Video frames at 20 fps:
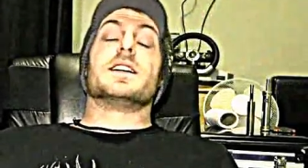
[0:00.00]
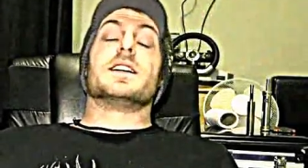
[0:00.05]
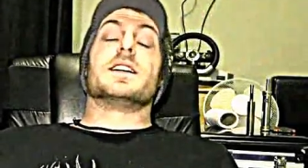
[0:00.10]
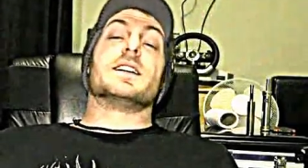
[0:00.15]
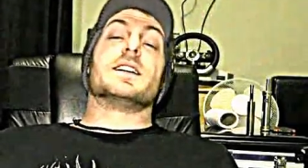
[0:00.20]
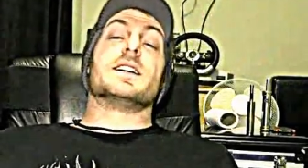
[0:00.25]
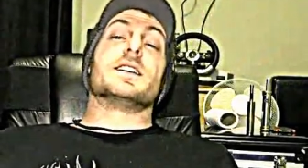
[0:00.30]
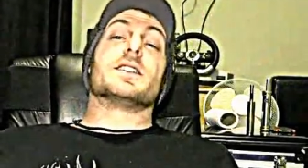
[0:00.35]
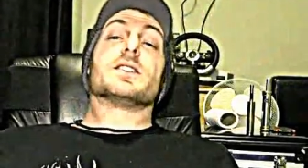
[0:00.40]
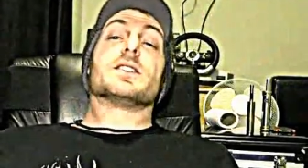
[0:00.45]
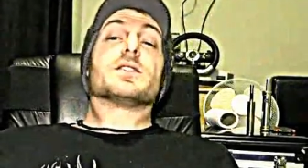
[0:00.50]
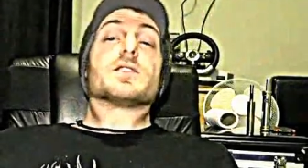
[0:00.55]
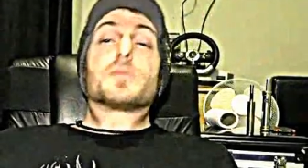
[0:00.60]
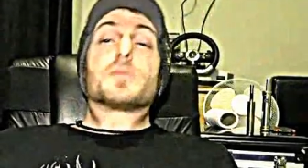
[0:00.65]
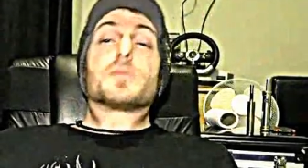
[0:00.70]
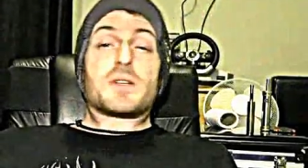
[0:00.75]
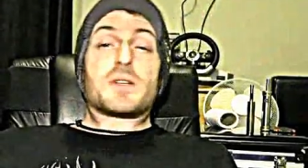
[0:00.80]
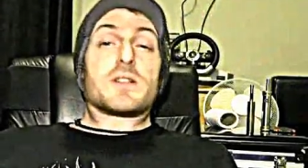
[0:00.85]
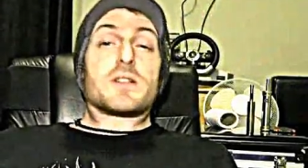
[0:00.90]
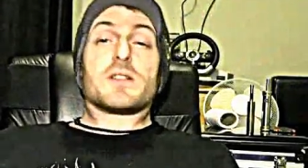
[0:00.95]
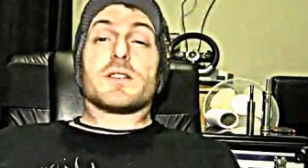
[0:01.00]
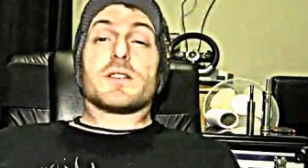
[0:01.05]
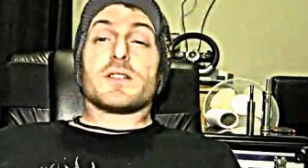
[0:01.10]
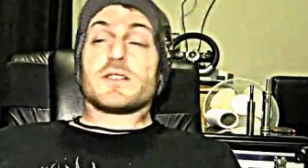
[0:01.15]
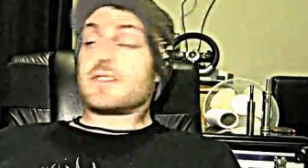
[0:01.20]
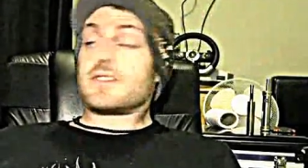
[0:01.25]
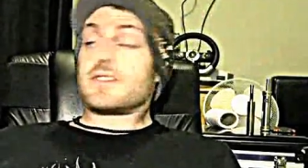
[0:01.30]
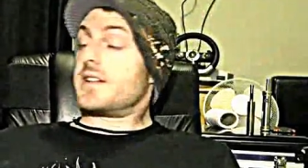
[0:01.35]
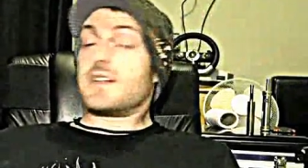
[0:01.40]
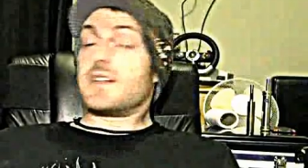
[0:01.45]
uh, just
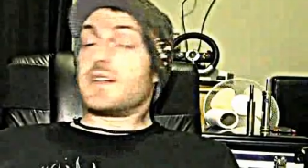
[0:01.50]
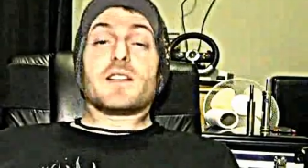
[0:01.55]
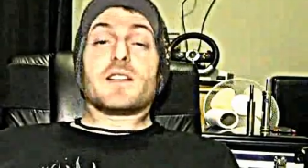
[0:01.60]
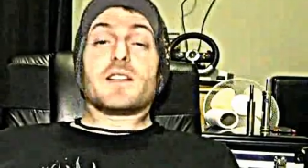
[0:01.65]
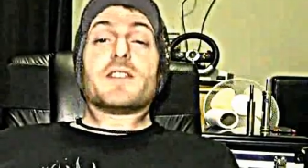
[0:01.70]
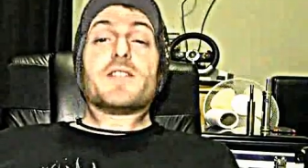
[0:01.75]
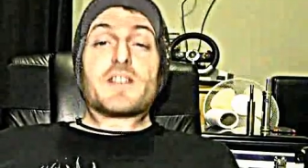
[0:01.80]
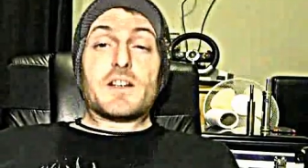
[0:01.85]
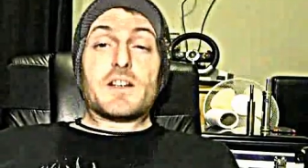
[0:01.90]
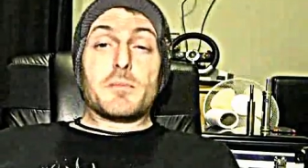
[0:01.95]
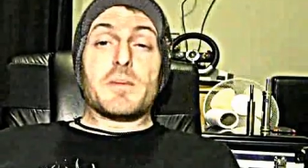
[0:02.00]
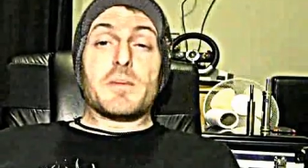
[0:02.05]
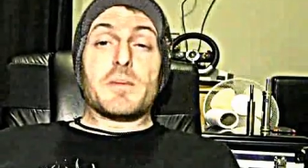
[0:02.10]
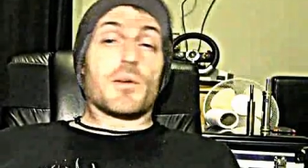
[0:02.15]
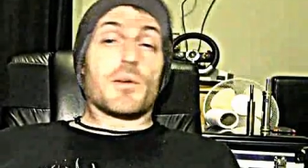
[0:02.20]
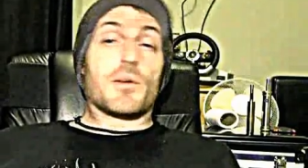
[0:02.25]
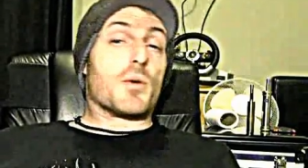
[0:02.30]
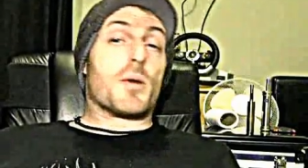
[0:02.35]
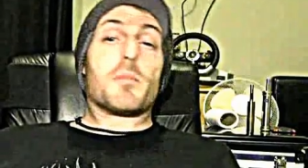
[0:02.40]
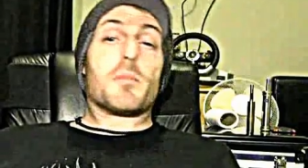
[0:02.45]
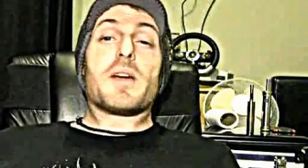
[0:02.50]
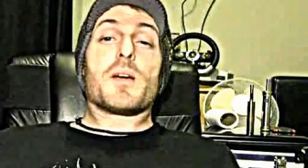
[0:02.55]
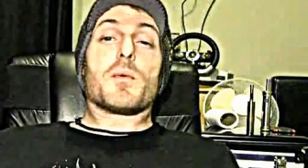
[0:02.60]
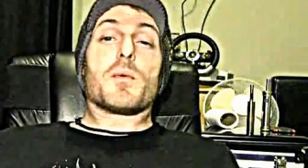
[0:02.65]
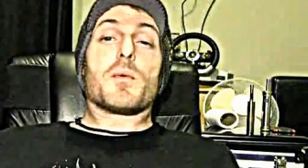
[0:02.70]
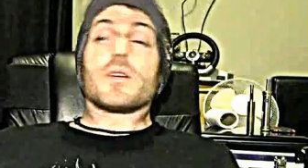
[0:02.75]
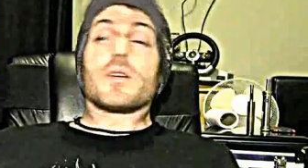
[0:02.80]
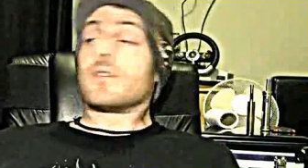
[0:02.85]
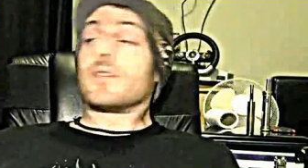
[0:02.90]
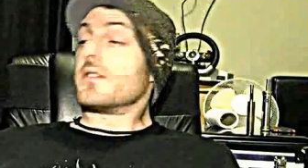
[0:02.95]
because uh, if you can make
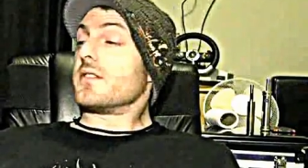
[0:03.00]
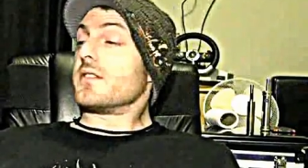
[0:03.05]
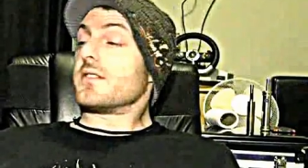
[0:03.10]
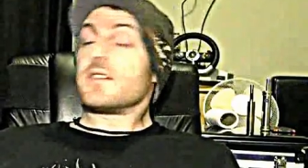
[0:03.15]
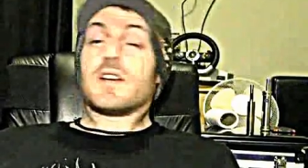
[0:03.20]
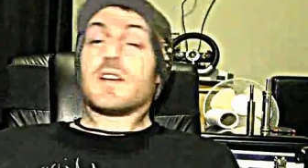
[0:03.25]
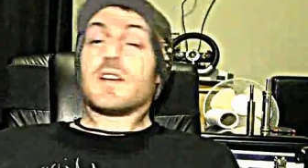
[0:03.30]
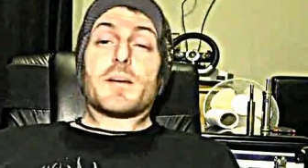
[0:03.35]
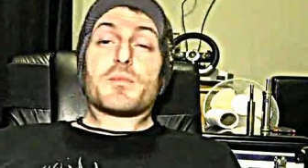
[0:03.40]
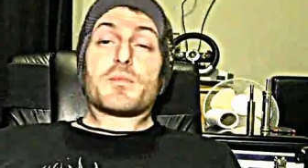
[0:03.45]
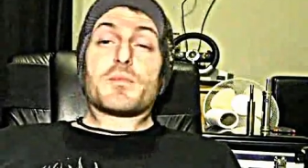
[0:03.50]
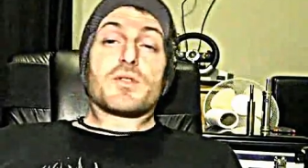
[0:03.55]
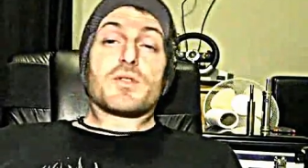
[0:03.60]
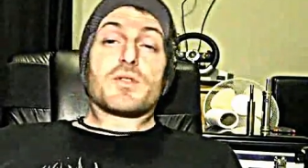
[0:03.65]
one, make one, because